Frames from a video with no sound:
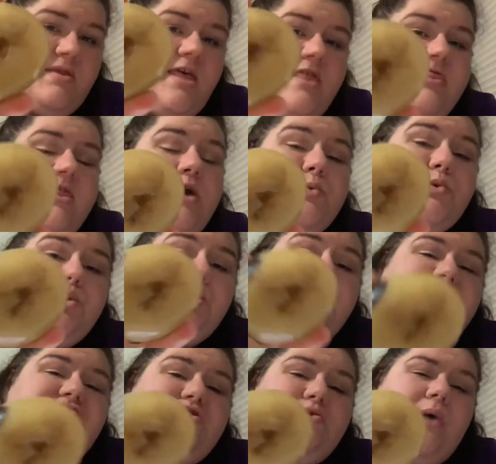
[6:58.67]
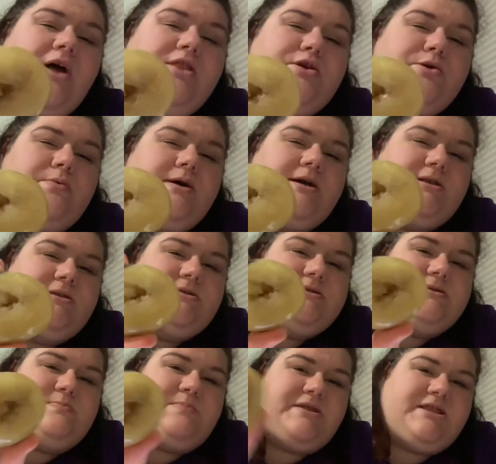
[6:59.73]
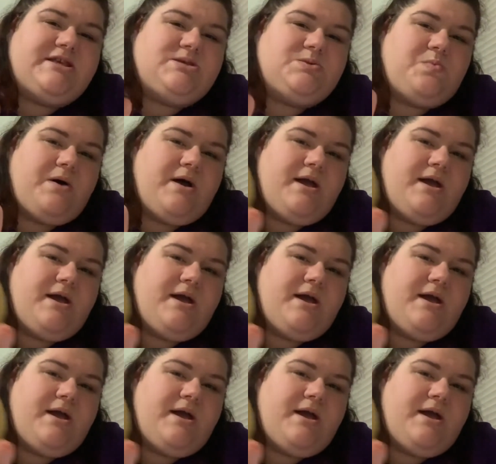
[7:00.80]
There were a few other ones, but this one